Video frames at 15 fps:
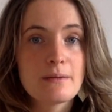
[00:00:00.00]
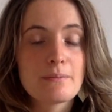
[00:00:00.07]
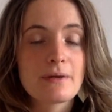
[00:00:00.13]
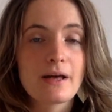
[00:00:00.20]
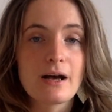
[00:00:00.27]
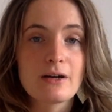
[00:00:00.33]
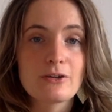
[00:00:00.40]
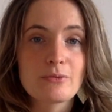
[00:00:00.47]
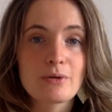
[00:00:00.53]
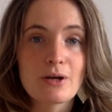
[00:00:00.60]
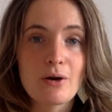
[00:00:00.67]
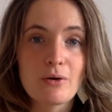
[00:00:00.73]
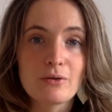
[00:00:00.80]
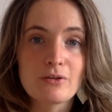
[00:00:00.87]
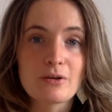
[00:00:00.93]
but how do we
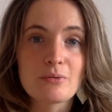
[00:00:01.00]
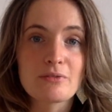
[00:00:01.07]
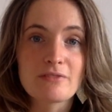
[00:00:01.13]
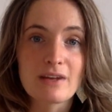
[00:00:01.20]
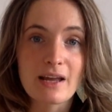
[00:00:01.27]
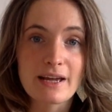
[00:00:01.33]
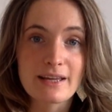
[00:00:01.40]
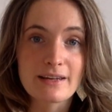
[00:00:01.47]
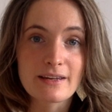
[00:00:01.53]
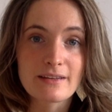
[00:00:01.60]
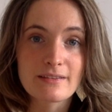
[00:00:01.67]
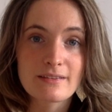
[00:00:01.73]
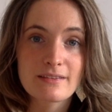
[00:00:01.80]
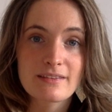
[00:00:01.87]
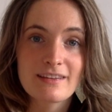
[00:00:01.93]
hold it with
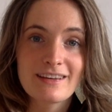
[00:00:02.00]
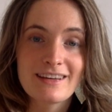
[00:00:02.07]
lightness?